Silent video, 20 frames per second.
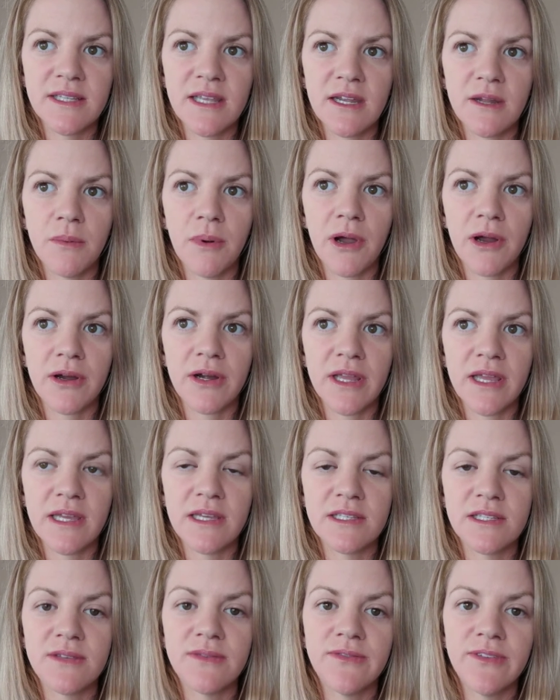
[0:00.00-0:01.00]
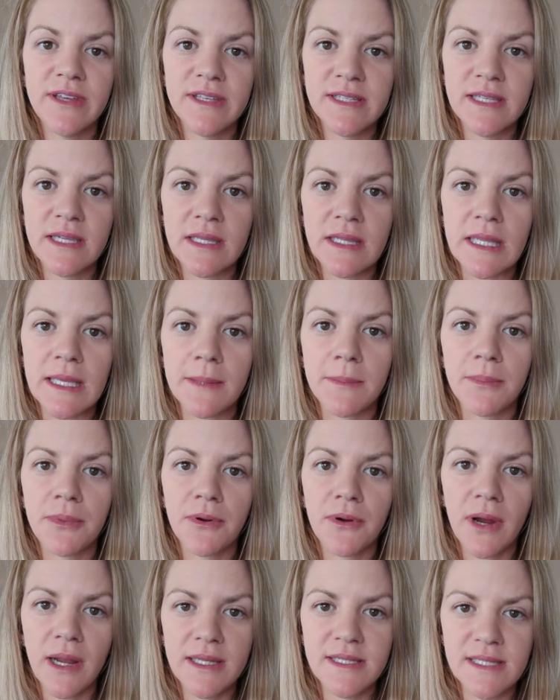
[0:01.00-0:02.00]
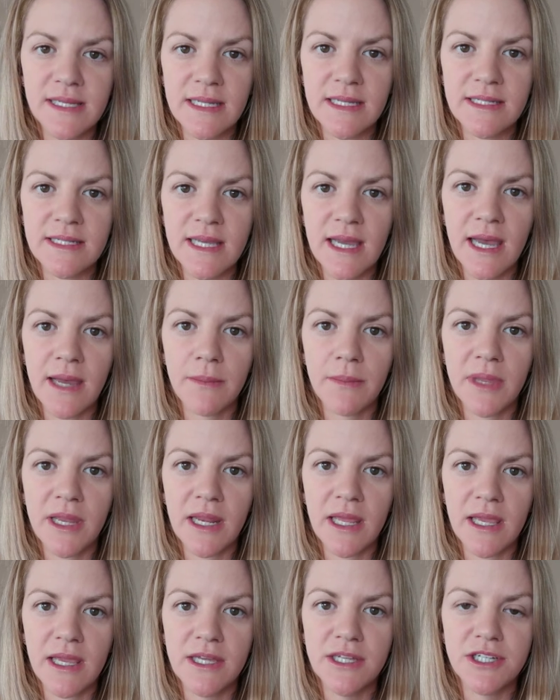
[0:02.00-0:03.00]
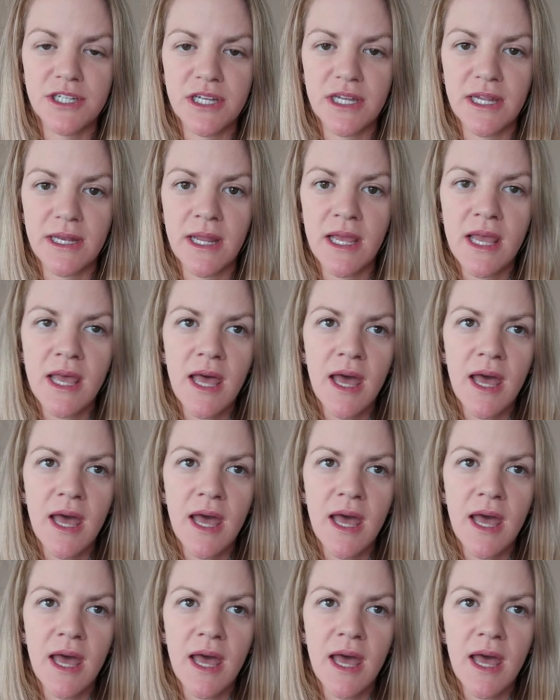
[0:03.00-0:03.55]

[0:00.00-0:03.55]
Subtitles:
that a party is physically present at mediation